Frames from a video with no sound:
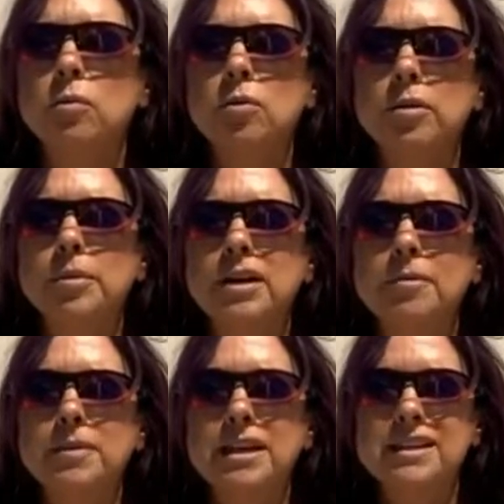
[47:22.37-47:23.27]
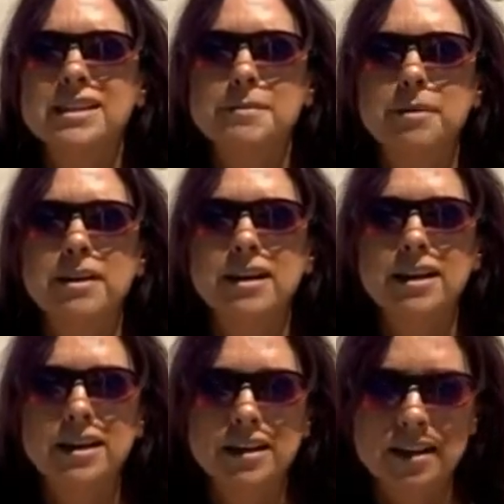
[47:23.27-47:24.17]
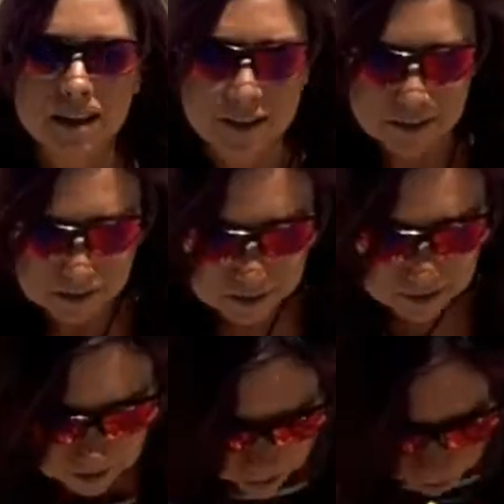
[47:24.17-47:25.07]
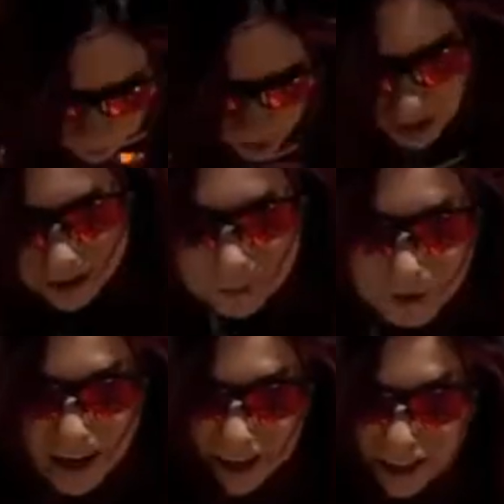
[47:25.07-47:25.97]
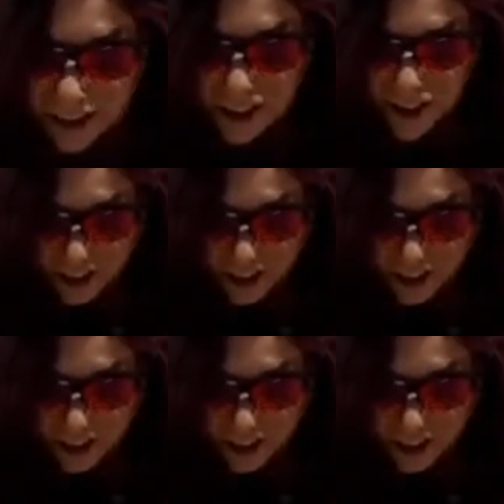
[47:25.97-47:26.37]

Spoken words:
Warming up that spine. Rocking back and